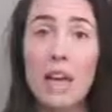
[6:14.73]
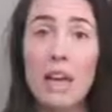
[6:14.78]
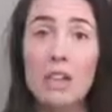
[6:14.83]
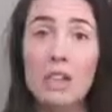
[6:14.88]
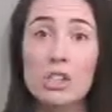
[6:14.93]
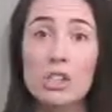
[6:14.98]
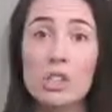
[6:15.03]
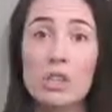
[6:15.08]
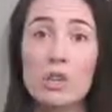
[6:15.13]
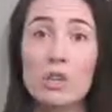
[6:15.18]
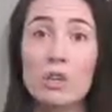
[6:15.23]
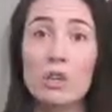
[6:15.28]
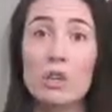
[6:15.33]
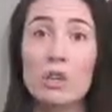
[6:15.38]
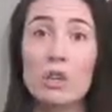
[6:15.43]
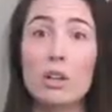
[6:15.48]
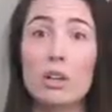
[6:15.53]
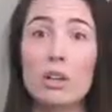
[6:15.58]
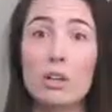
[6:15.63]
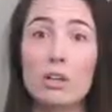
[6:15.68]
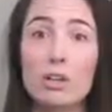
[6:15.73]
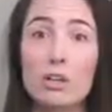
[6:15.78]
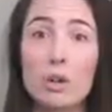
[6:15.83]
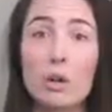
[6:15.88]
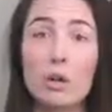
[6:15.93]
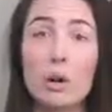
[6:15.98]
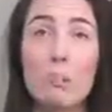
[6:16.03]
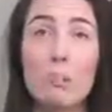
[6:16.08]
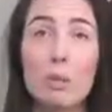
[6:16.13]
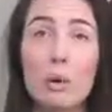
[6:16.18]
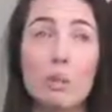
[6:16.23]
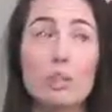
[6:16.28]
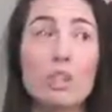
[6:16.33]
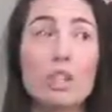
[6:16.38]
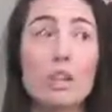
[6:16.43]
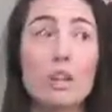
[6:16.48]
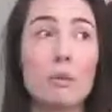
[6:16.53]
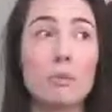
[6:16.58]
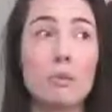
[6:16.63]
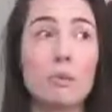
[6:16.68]
So
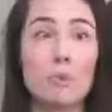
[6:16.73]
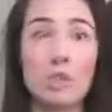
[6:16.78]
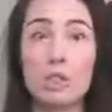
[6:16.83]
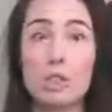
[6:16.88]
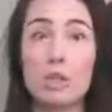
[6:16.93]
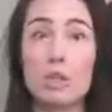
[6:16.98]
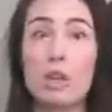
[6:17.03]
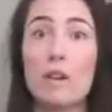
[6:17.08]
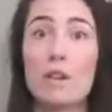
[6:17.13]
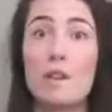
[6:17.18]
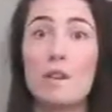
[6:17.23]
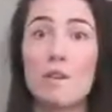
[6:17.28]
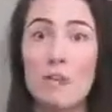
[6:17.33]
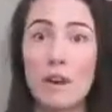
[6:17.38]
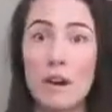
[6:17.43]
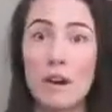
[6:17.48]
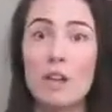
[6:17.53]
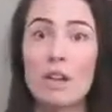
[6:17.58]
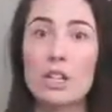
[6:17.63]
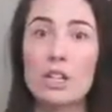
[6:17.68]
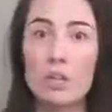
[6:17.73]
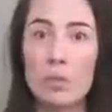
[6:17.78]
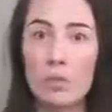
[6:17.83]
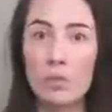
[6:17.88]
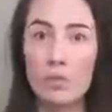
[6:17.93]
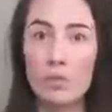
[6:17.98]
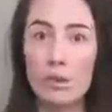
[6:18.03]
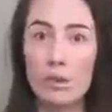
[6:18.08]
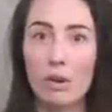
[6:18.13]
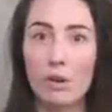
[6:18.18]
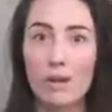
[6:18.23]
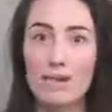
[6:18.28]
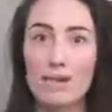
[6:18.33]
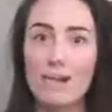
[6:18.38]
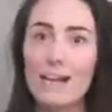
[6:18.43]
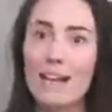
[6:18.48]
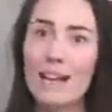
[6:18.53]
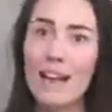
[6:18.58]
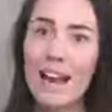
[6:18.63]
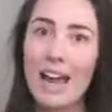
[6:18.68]
approaching them just very straightforward and
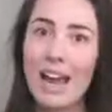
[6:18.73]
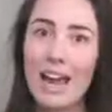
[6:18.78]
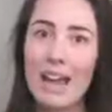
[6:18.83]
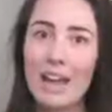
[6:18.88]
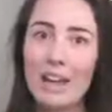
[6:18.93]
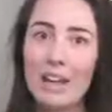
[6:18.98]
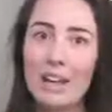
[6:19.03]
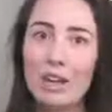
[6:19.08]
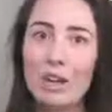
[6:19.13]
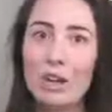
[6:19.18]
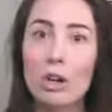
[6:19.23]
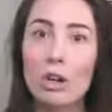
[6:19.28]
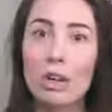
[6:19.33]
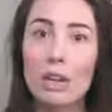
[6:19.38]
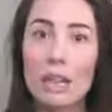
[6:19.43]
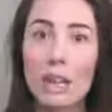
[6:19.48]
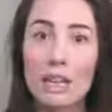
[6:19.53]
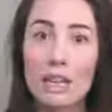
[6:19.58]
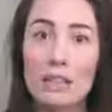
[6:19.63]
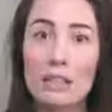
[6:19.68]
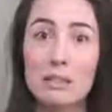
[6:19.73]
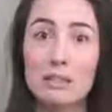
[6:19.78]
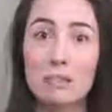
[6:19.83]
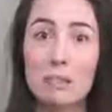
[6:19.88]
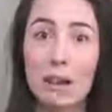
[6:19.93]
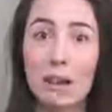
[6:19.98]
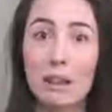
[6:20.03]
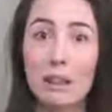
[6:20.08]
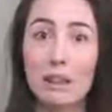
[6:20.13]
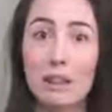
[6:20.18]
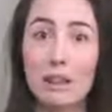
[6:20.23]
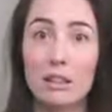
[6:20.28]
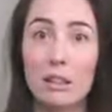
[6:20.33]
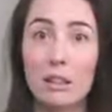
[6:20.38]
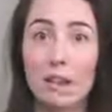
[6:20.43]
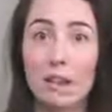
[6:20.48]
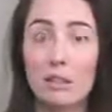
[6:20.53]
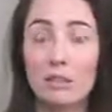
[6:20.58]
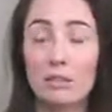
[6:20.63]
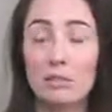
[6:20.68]
saying, hey,
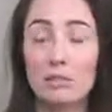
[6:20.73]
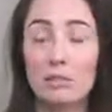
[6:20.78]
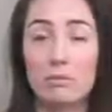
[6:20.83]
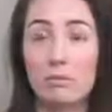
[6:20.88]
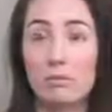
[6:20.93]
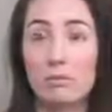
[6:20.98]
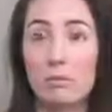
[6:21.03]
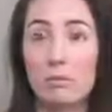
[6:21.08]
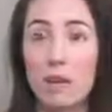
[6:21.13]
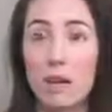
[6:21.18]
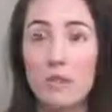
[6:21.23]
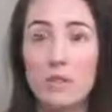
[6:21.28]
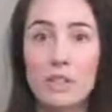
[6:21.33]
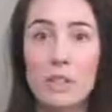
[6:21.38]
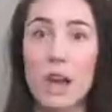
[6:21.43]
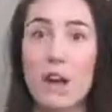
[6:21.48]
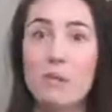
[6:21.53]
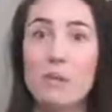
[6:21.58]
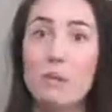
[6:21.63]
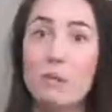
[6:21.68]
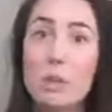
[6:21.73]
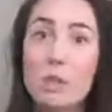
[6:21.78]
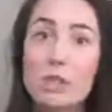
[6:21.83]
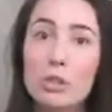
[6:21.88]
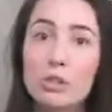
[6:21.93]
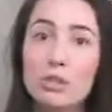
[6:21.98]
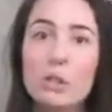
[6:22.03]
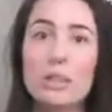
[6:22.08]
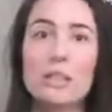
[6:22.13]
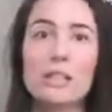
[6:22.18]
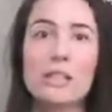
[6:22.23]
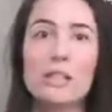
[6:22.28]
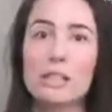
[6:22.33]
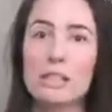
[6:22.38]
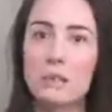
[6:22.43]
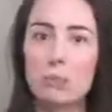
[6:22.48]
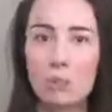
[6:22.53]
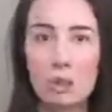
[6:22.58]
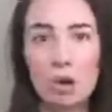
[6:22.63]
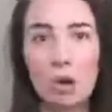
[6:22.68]
I'd love to have you mentor me. Is
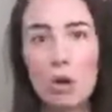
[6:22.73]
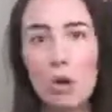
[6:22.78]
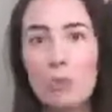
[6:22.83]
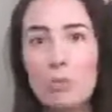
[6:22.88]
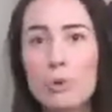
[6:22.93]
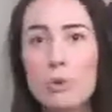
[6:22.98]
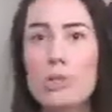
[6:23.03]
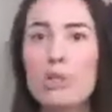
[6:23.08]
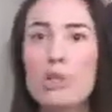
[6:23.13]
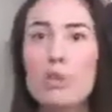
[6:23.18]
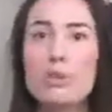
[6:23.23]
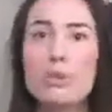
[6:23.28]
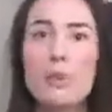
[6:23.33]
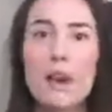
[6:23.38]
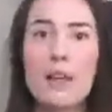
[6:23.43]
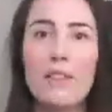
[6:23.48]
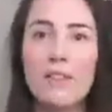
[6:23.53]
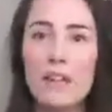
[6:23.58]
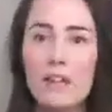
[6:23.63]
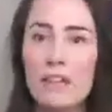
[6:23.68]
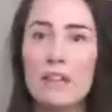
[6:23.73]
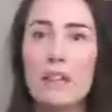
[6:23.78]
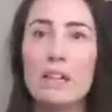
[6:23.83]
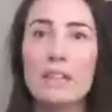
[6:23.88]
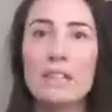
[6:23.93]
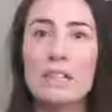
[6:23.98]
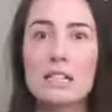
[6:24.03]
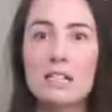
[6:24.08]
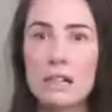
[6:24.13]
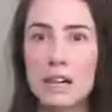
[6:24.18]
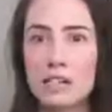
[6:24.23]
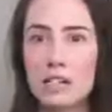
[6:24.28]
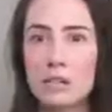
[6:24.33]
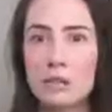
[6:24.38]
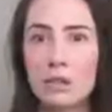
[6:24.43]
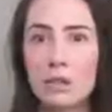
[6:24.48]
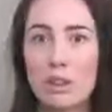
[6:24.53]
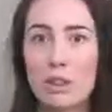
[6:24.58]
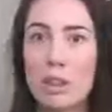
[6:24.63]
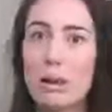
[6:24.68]
that something you're open to? And then
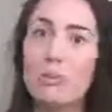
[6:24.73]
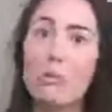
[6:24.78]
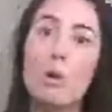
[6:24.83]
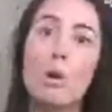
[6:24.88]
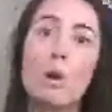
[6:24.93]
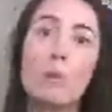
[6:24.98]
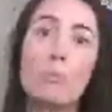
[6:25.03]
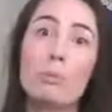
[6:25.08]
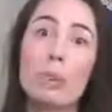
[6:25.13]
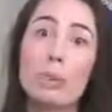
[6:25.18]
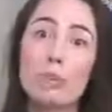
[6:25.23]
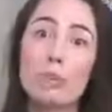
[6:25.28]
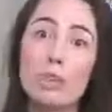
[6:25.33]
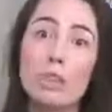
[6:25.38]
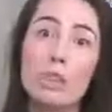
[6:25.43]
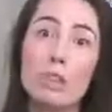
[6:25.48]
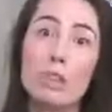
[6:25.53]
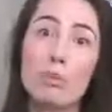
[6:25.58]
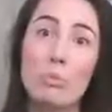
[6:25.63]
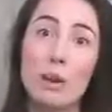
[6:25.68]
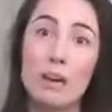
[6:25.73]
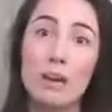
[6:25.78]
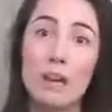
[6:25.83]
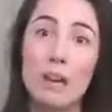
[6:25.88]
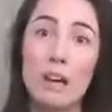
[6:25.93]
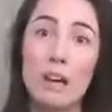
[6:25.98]
discussing with them or approaching them with